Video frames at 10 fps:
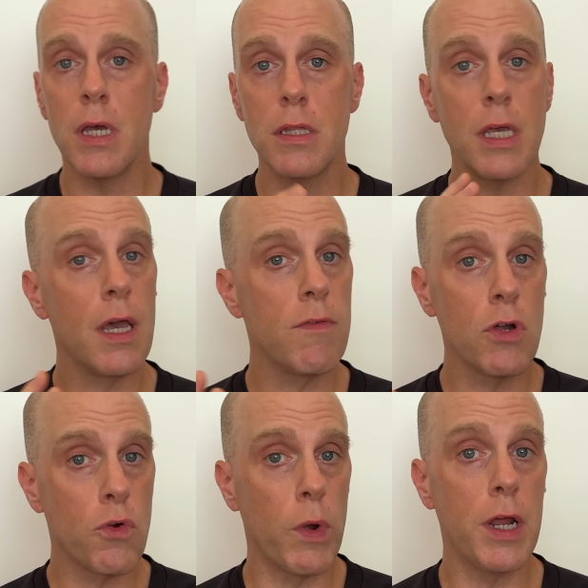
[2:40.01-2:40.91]
and they have a
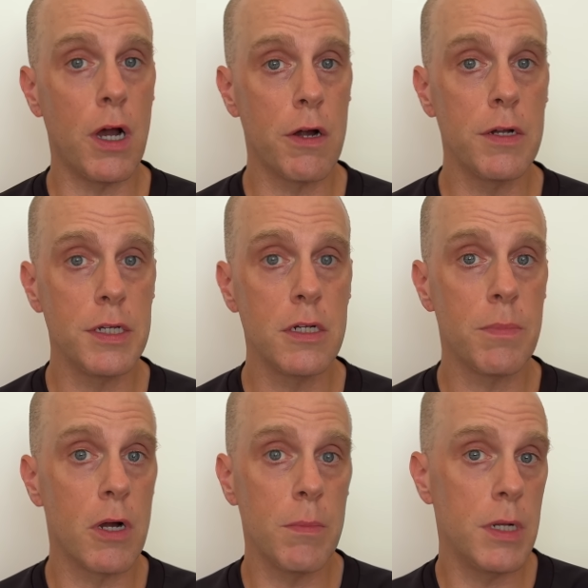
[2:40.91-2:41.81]
great R&D
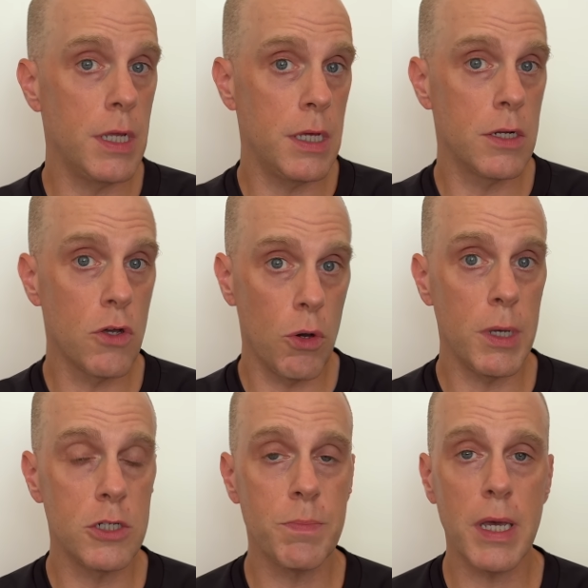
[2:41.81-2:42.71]
department in
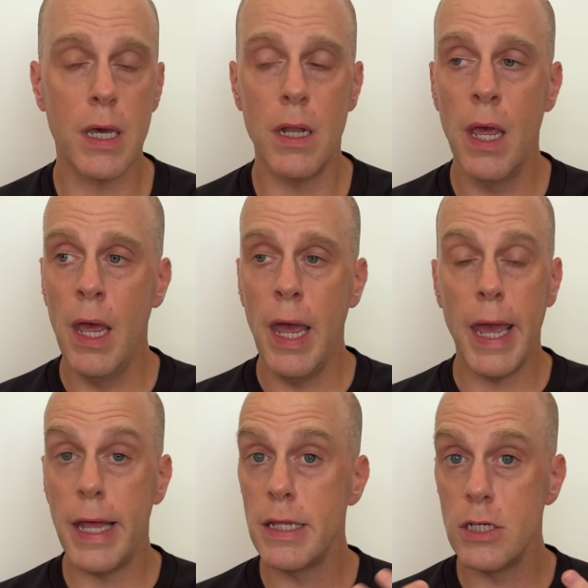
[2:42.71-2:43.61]
Kobe, Japan,
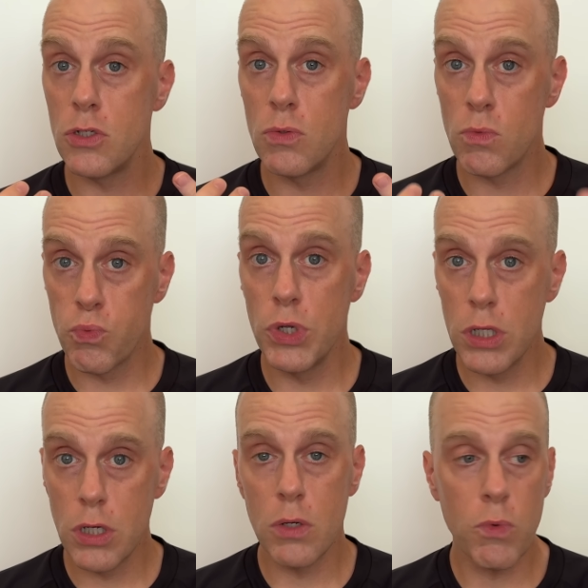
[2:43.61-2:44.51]
and they do
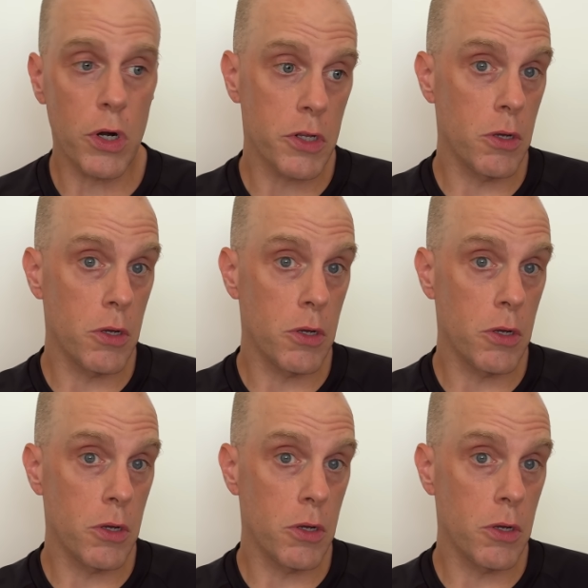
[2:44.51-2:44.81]
really good work.